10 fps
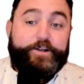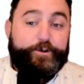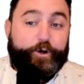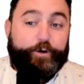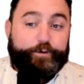
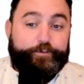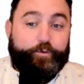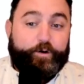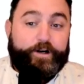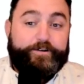to over
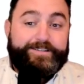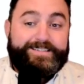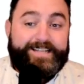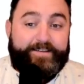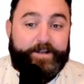
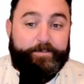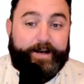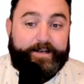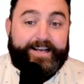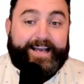470
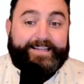miles,